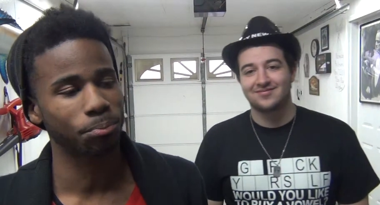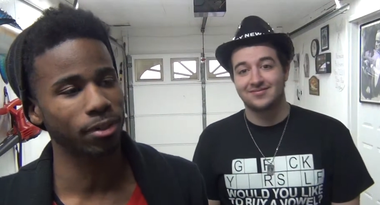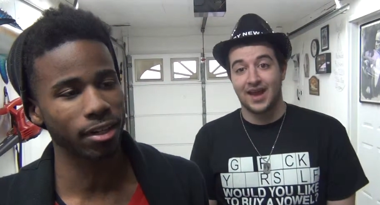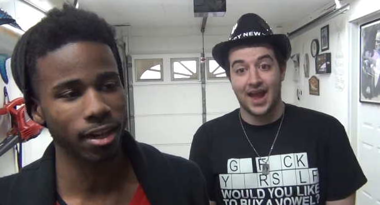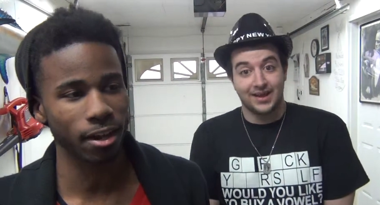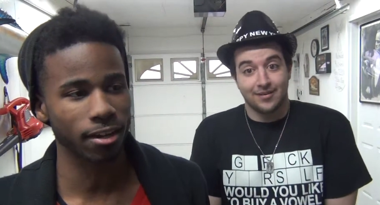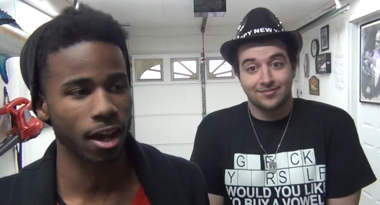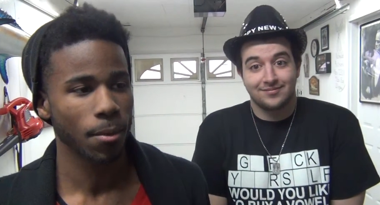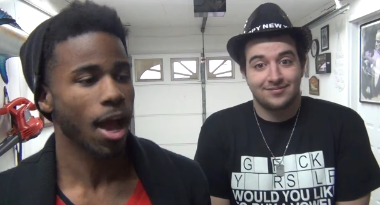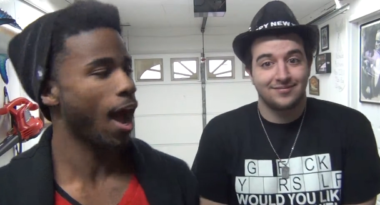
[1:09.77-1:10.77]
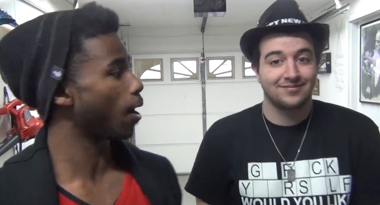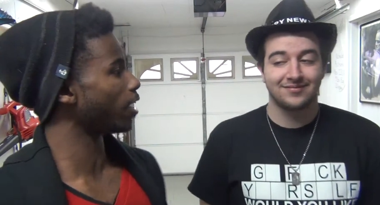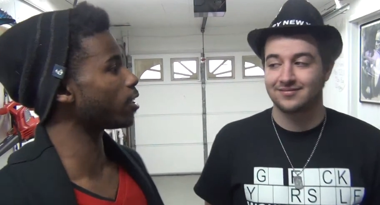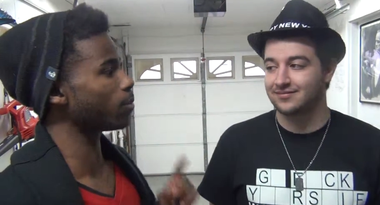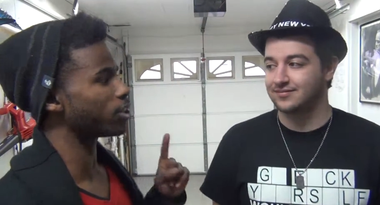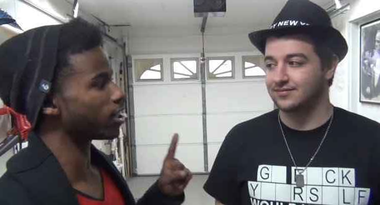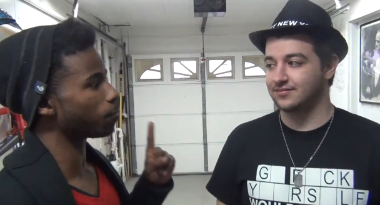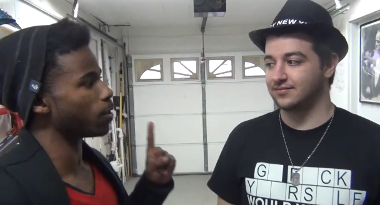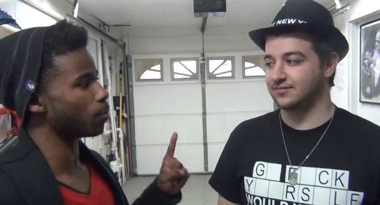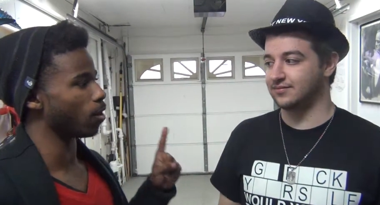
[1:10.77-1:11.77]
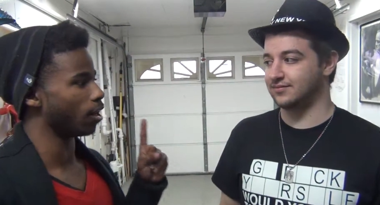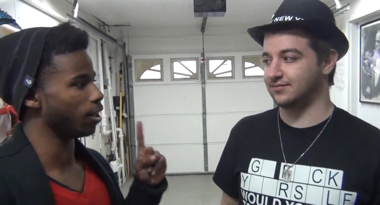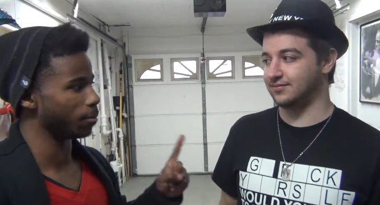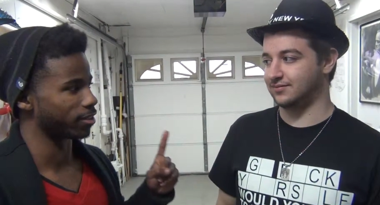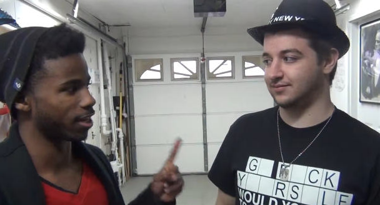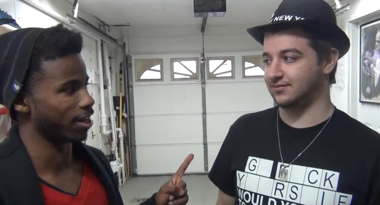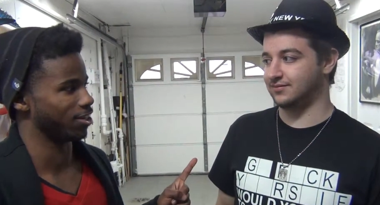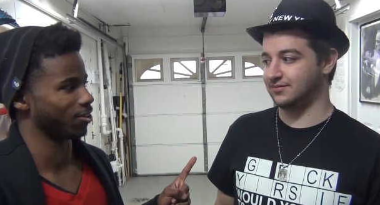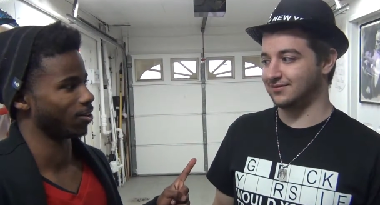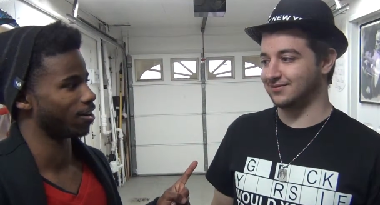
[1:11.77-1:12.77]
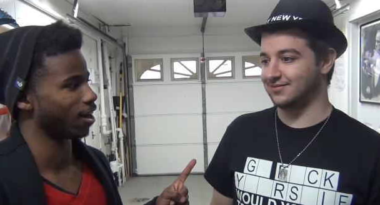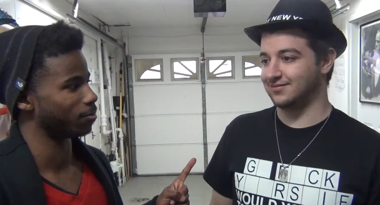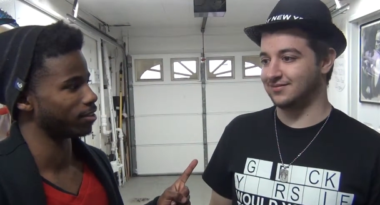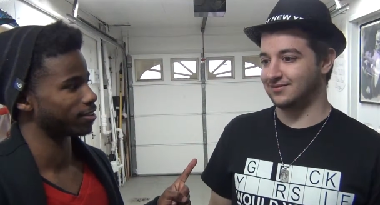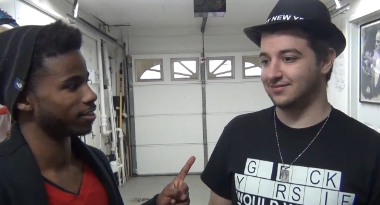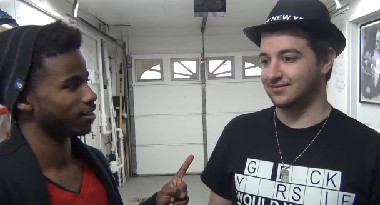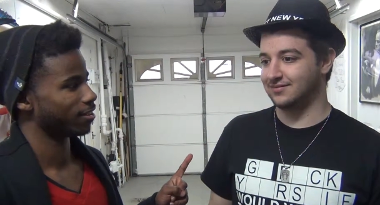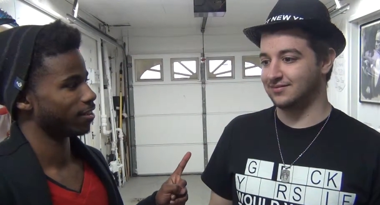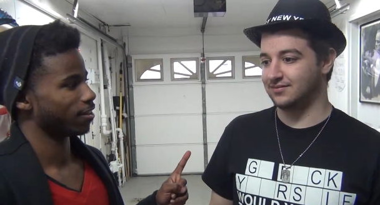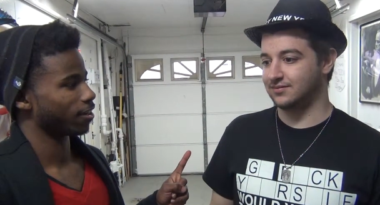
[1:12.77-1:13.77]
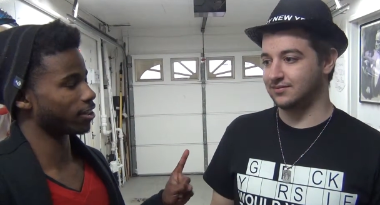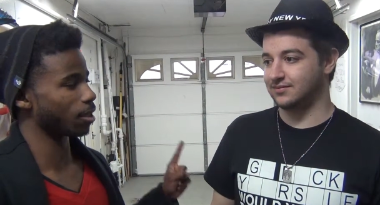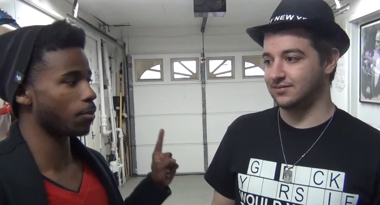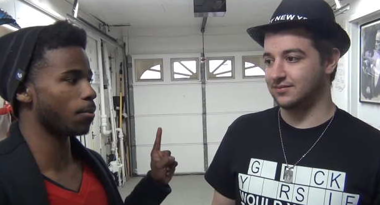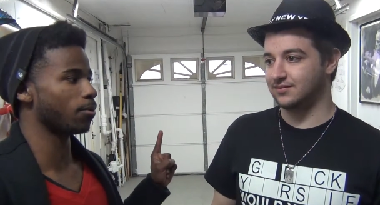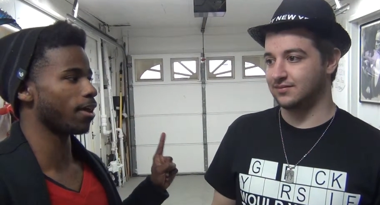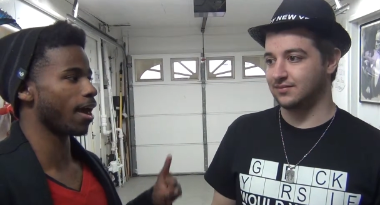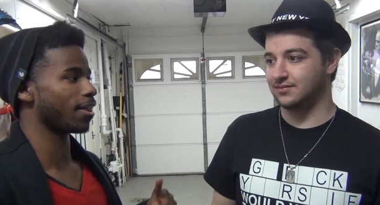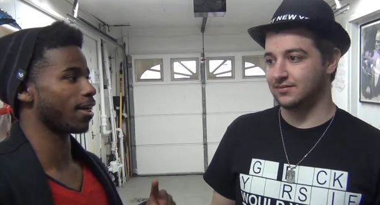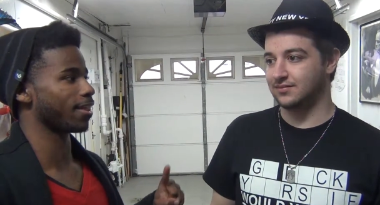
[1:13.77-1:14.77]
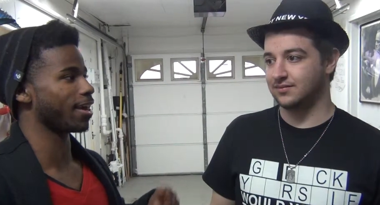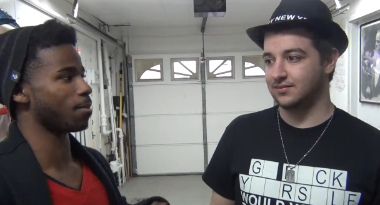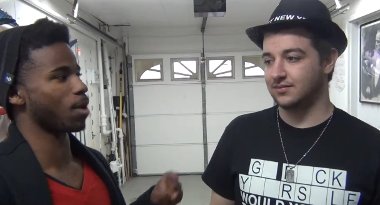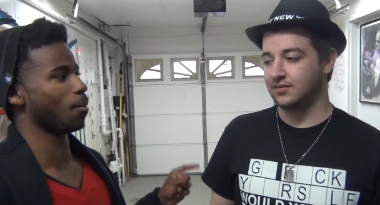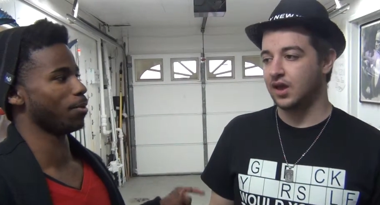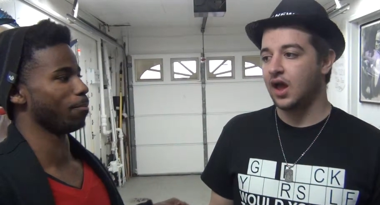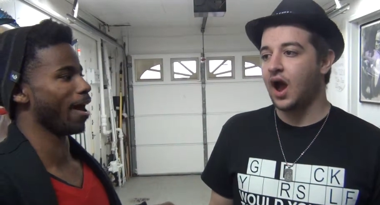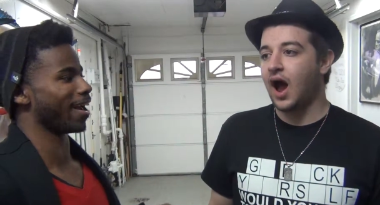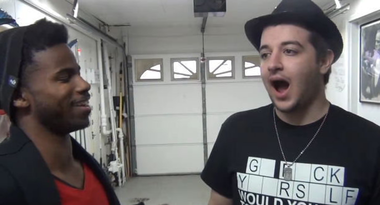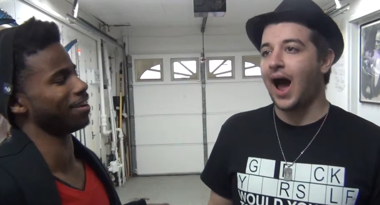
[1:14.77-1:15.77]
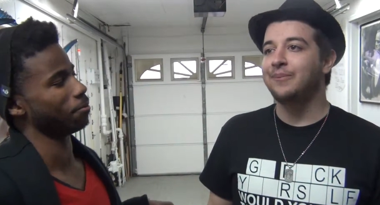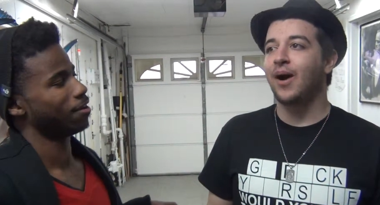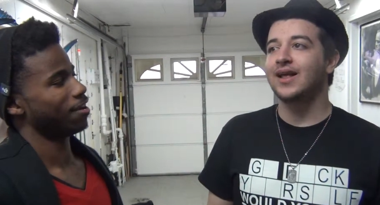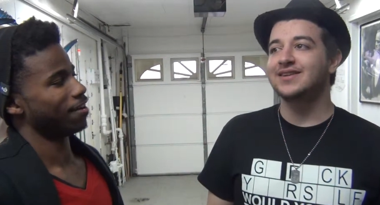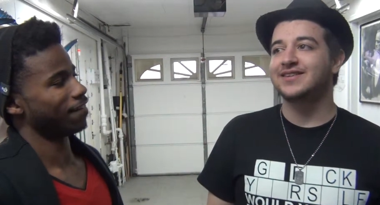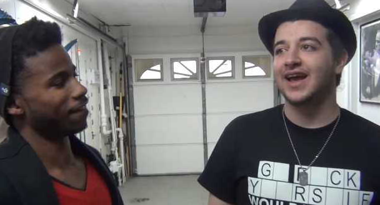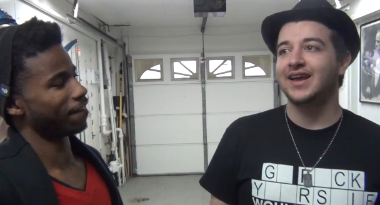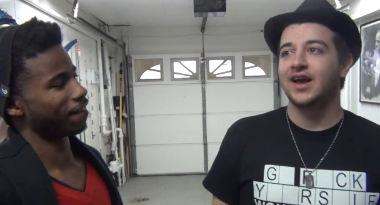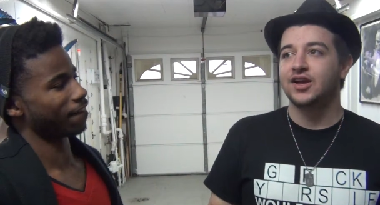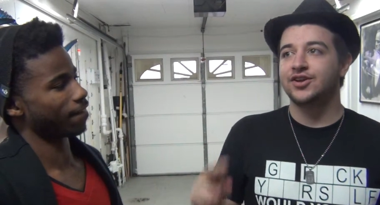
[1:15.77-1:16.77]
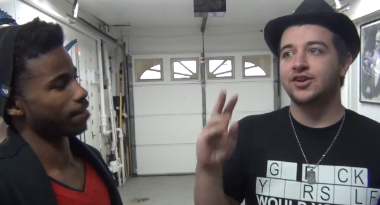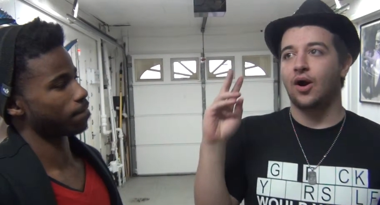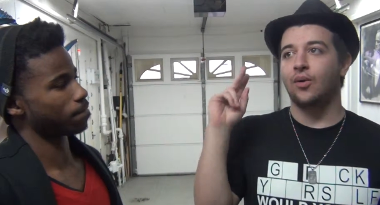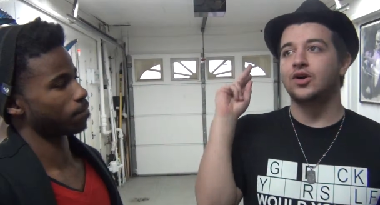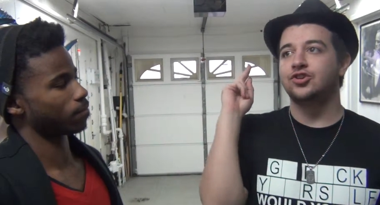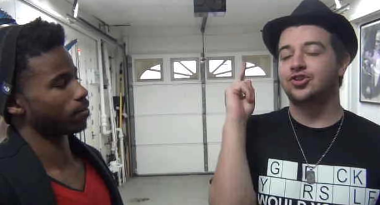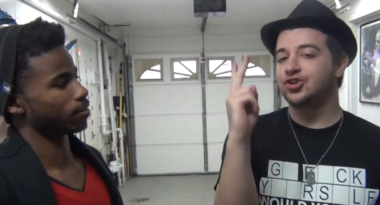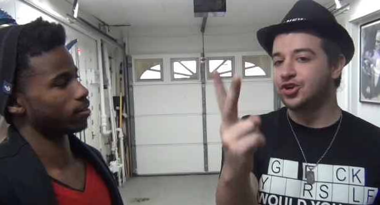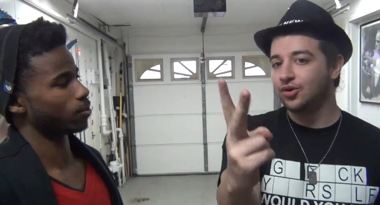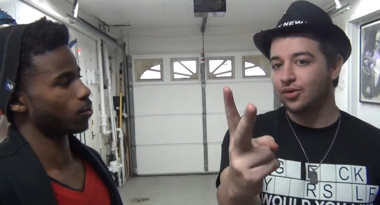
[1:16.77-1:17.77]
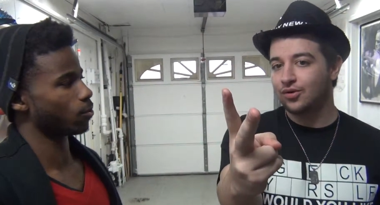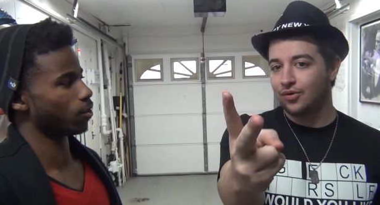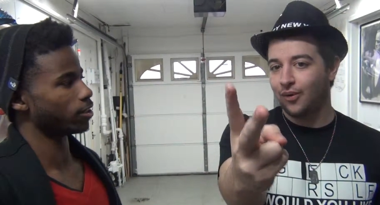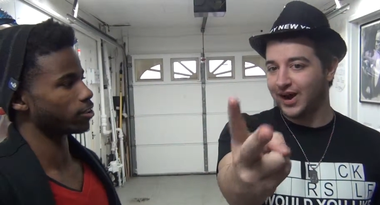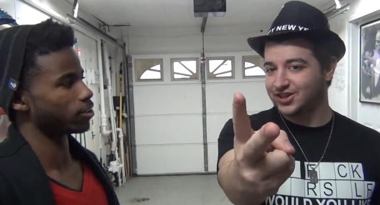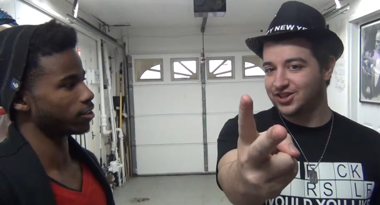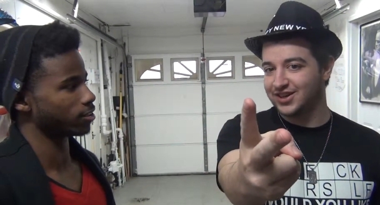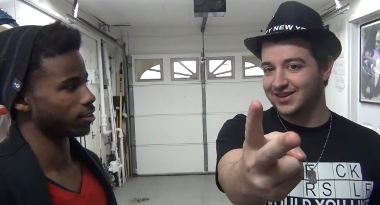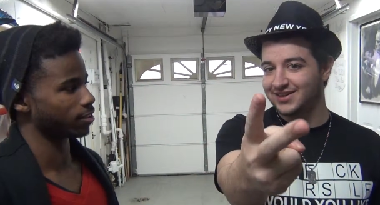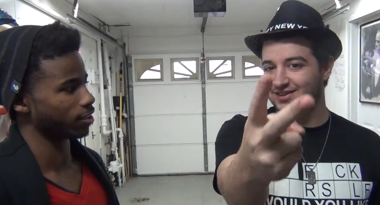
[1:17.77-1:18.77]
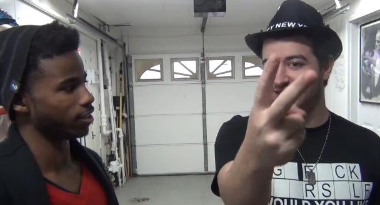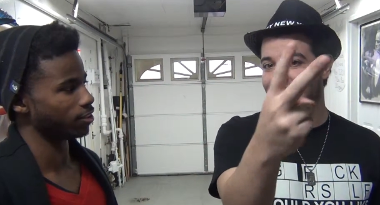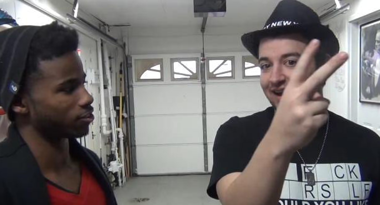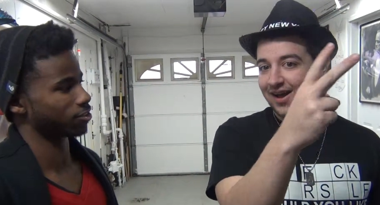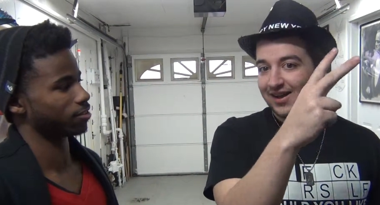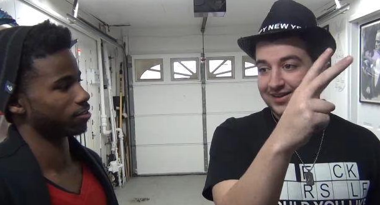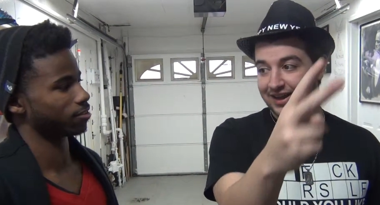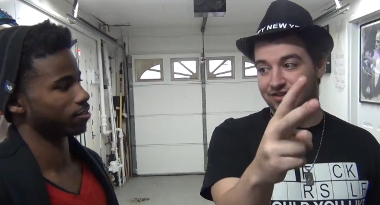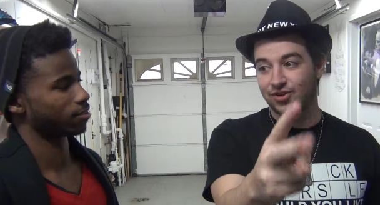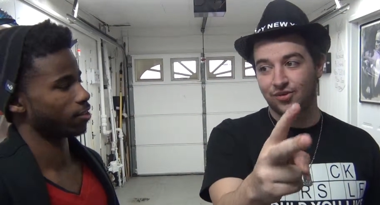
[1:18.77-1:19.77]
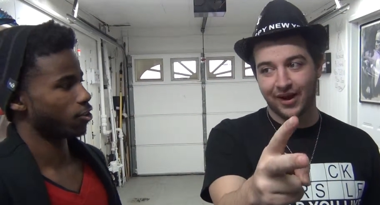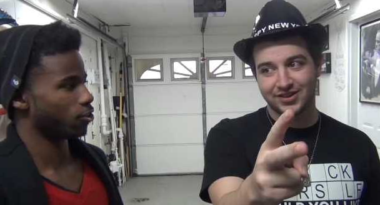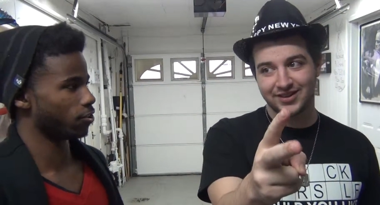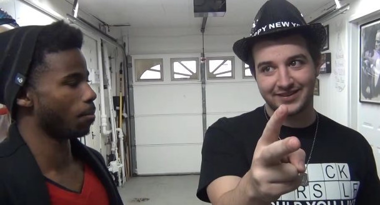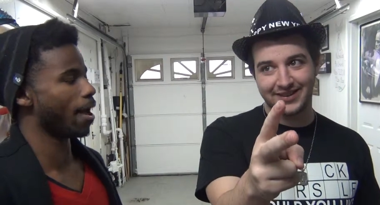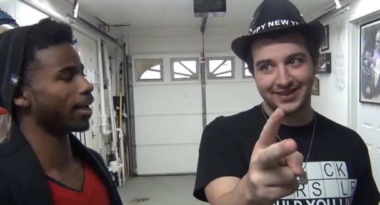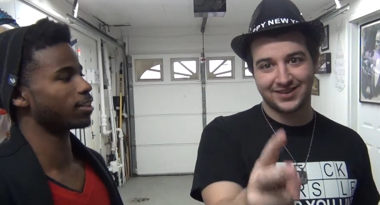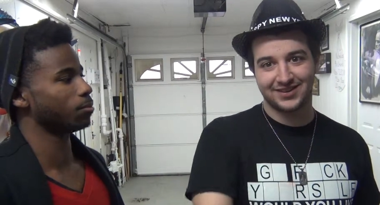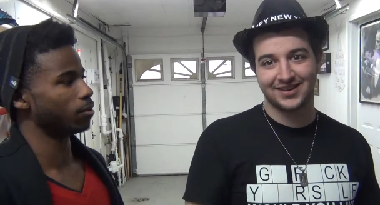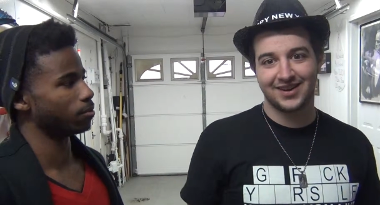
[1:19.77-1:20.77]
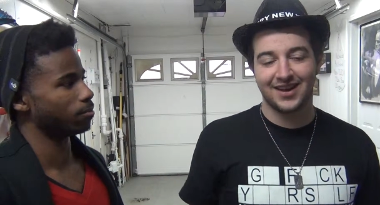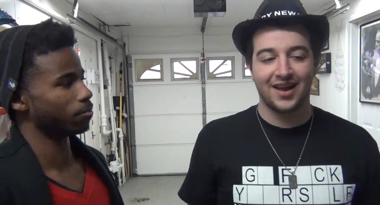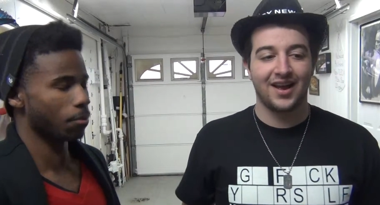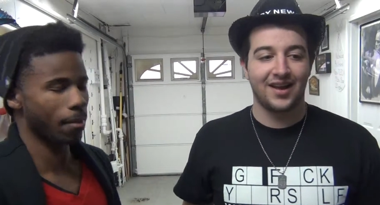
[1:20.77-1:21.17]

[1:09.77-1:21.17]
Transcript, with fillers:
Speaker 1: Put it down. Yep. I think we should give people a limitation on comments, because some people they like they keep coming back.
Speaker 2: I'd probably say you know two questions. questions yeah, two questions. The
Speaker 1: maximum. Each. The